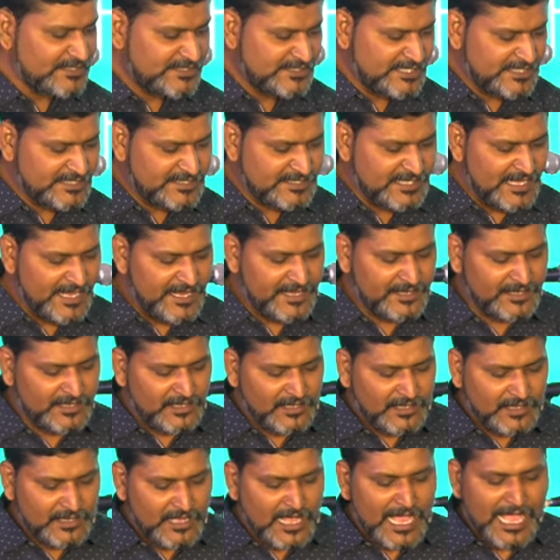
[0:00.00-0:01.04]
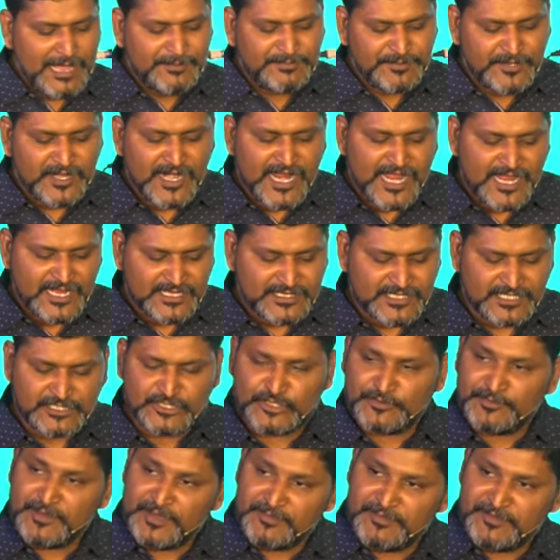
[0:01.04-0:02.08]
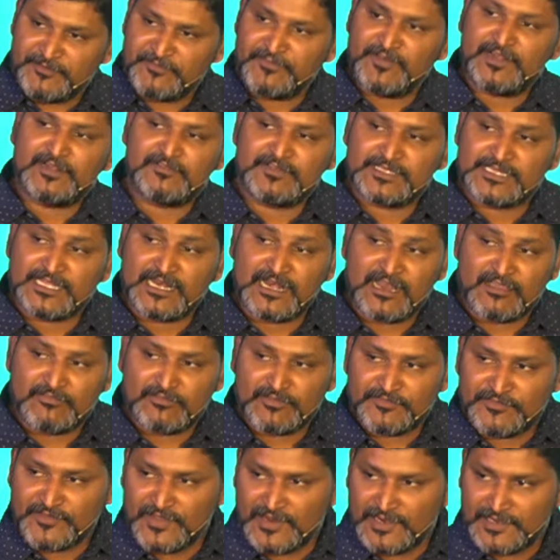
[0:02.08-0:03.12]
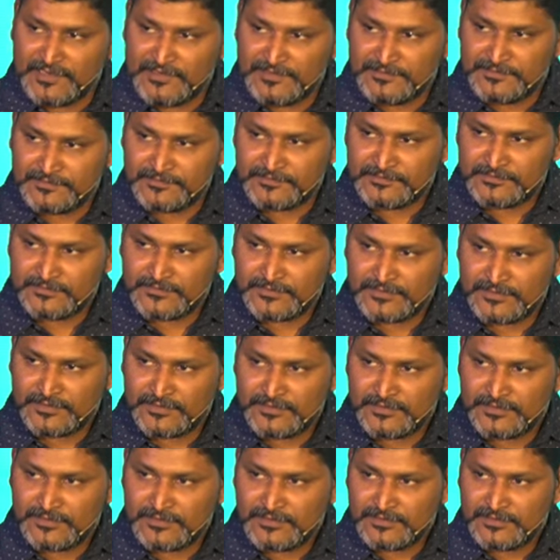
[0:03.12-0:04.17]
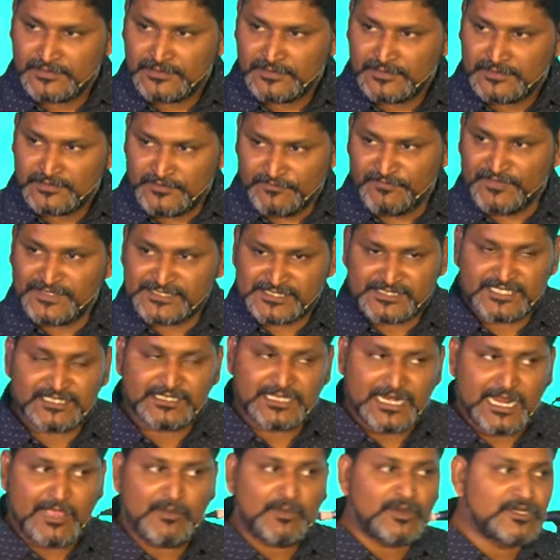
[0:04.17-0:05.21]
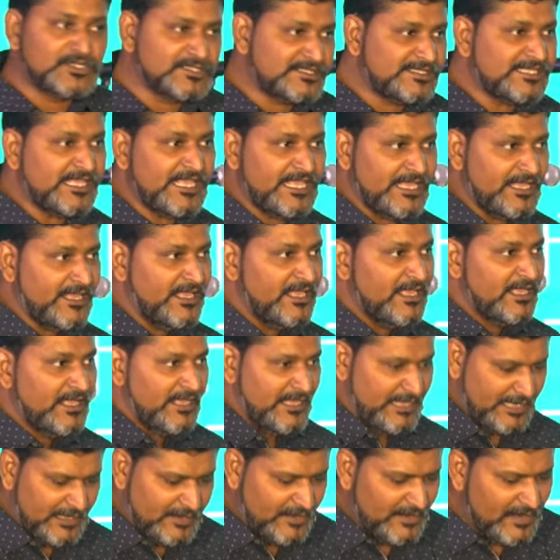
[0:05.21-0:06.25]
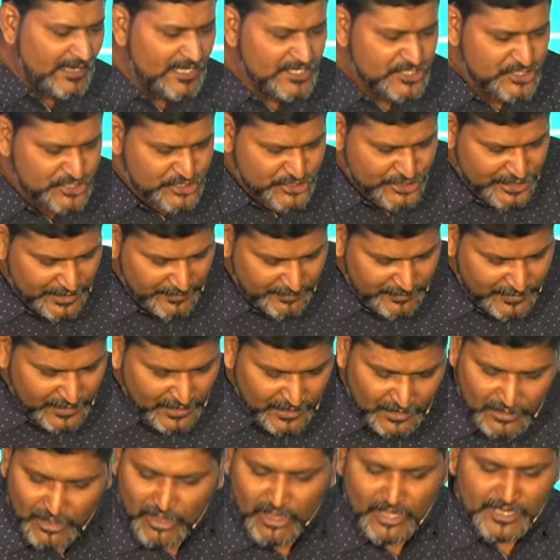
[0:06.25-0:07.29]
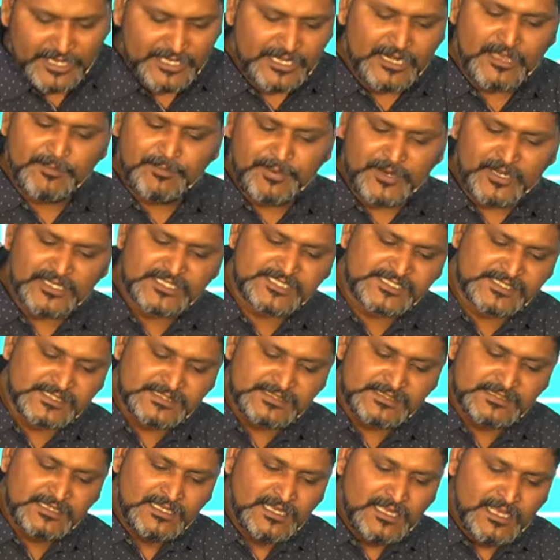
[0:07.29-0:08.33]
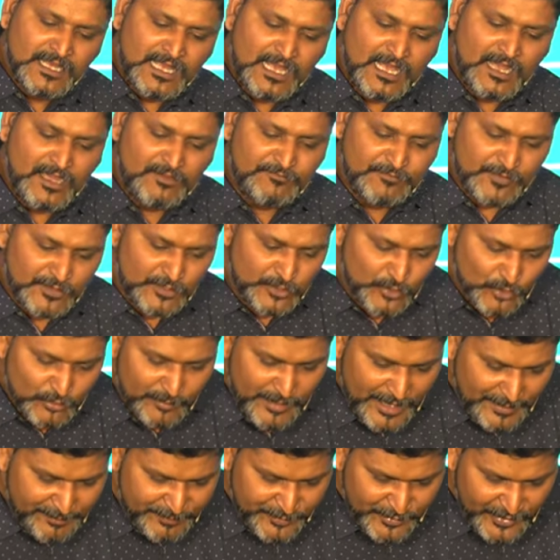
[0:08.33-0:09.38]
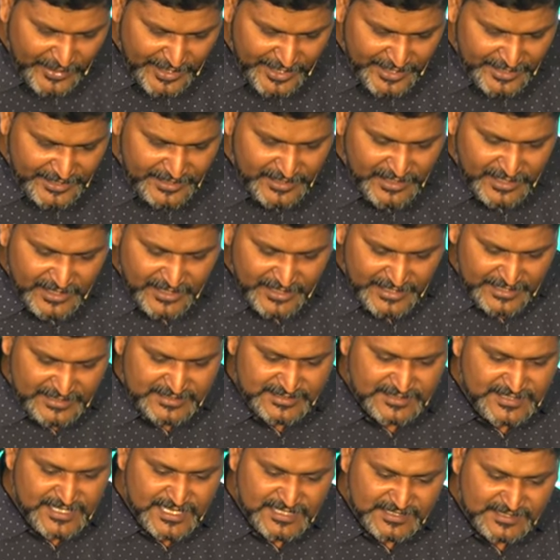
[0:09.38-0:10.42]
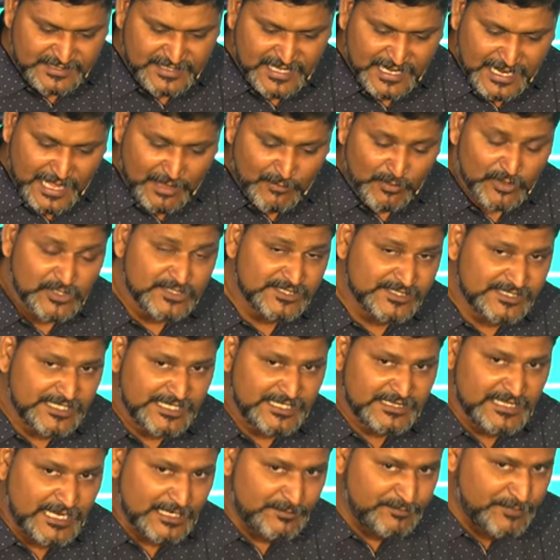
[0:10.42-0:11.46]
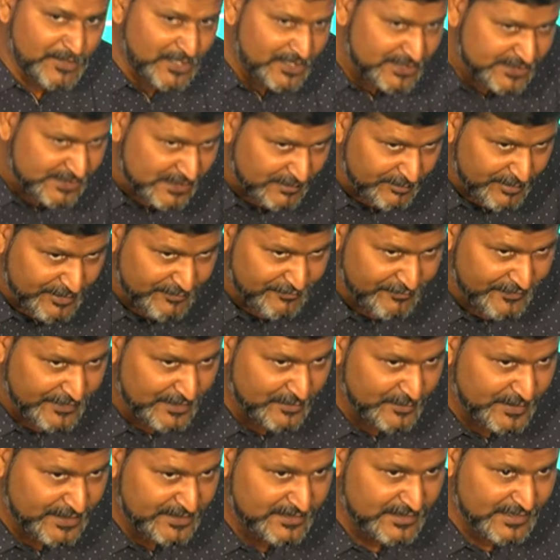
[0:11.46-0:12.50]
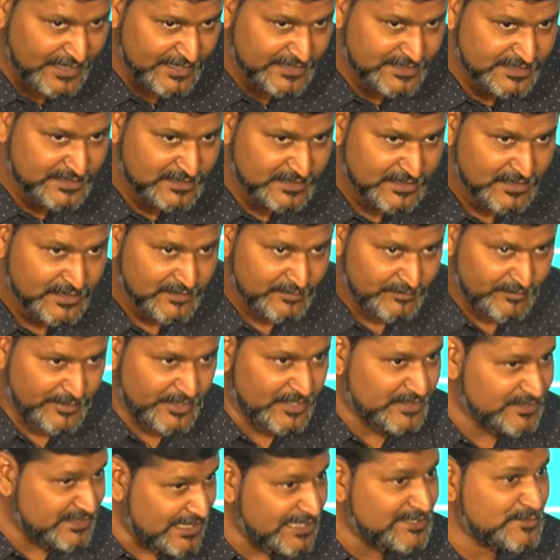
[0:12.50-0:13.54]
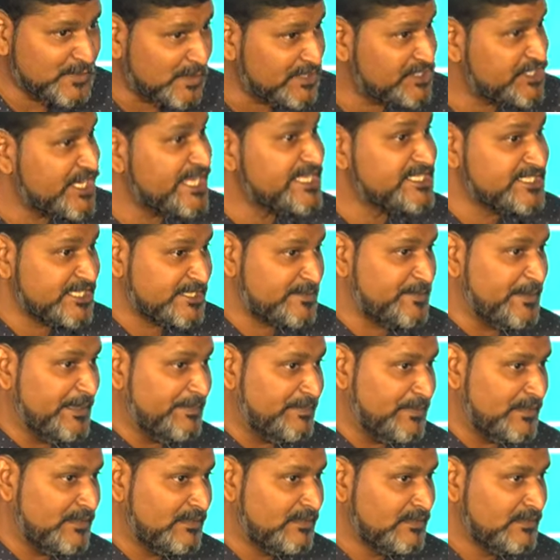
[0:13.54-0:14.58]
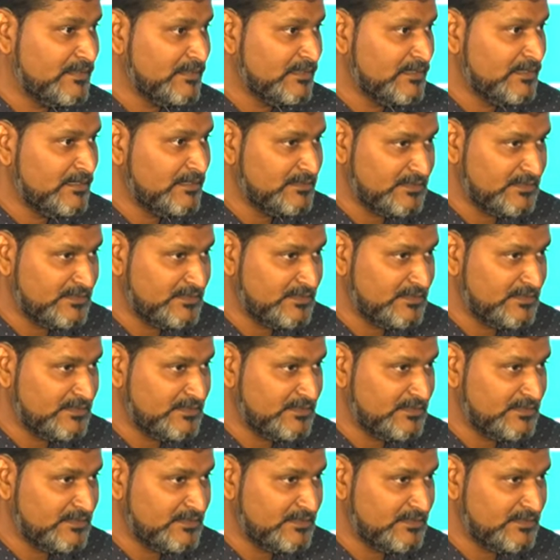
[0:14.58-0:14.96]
First, he's saying, I pray that you may be filled with the love of God. The first thing that I want to see in a relationship or in a person uh, for whom I'm praying is this that I want to see that person be filled with Christ because that's what changes people